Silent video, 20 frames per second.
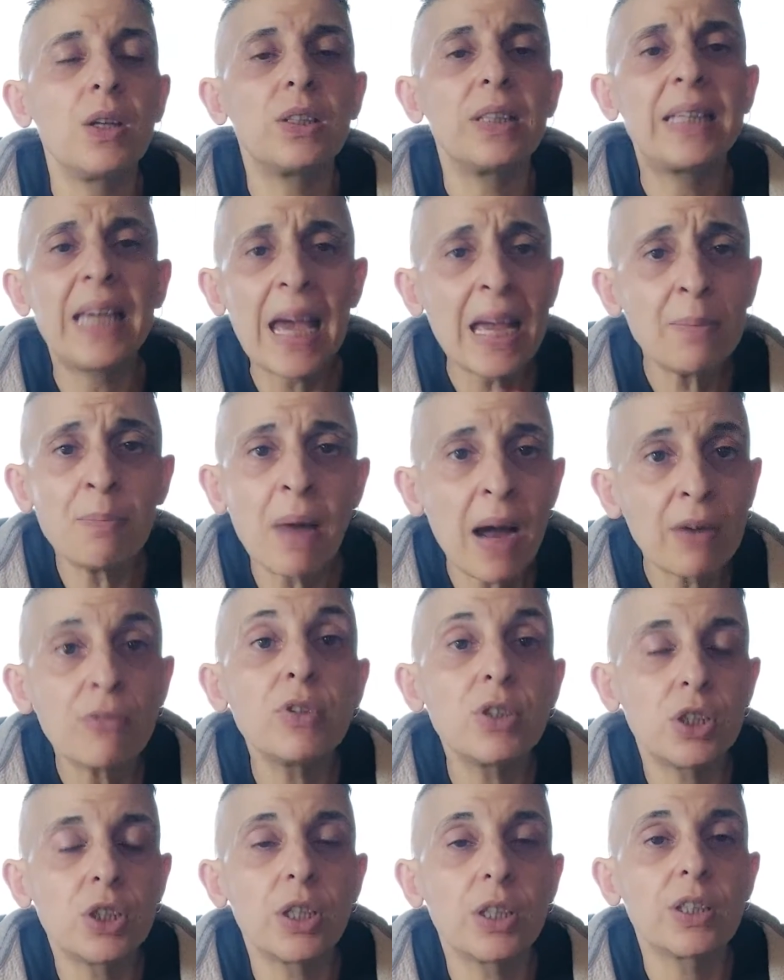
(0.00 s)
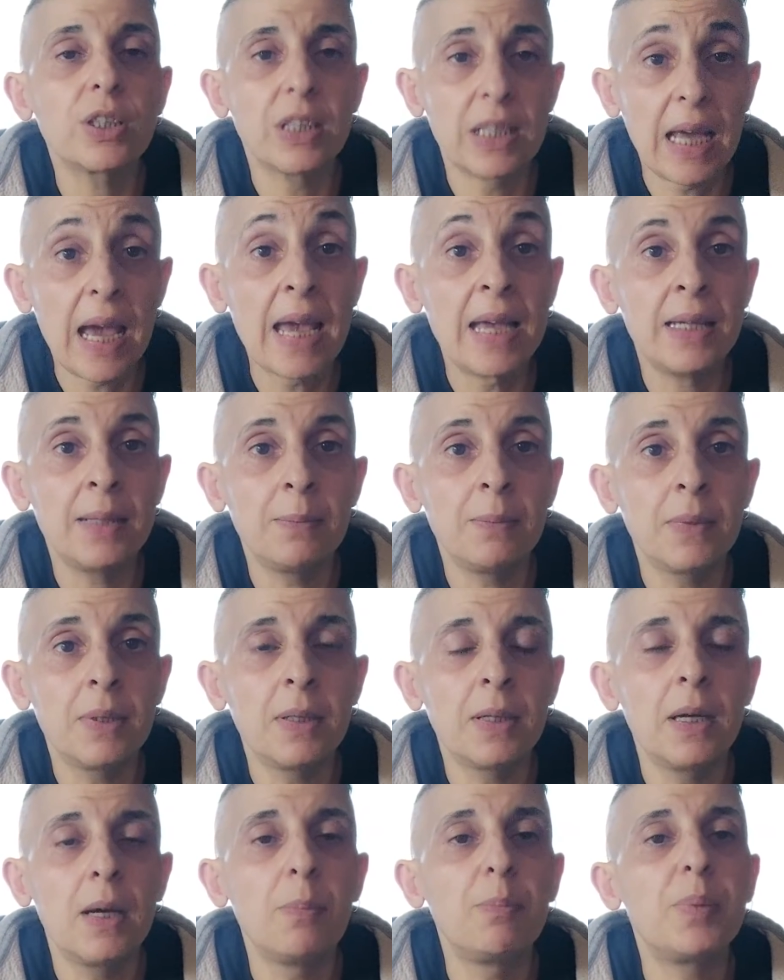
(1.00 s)
Gay marriages came
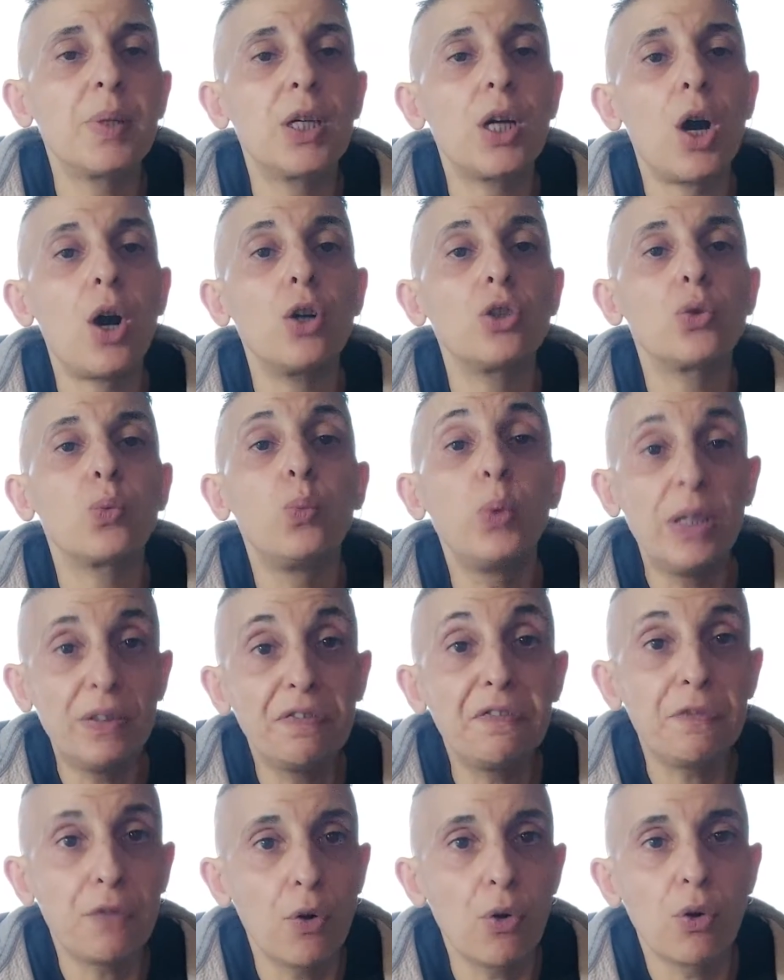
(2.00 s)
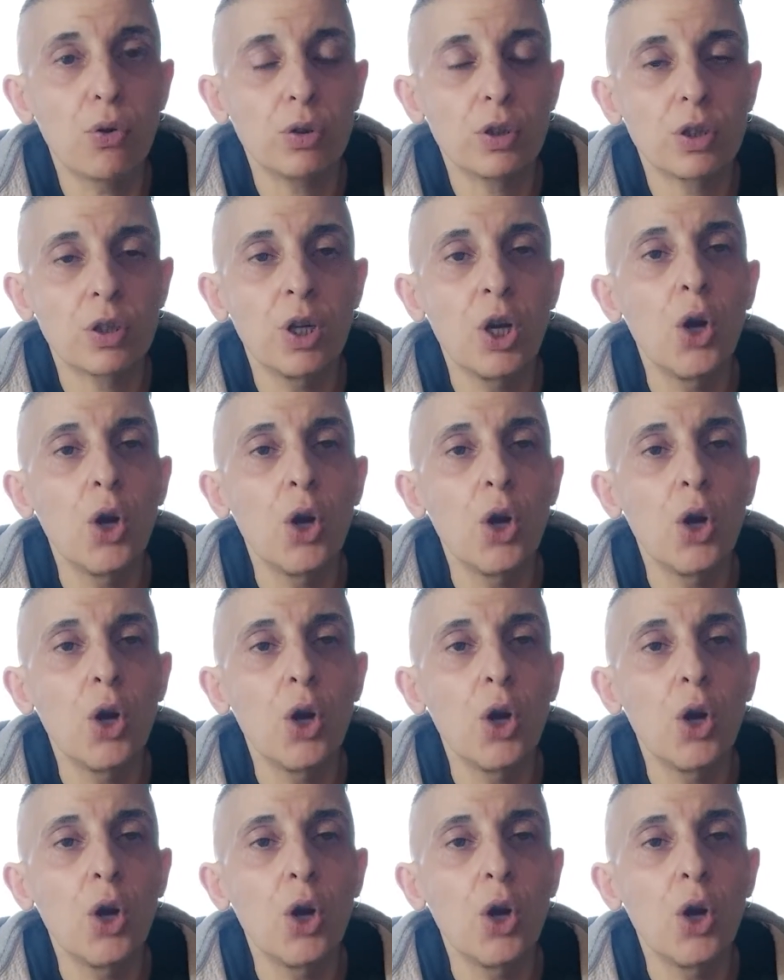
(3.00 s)
because we fought.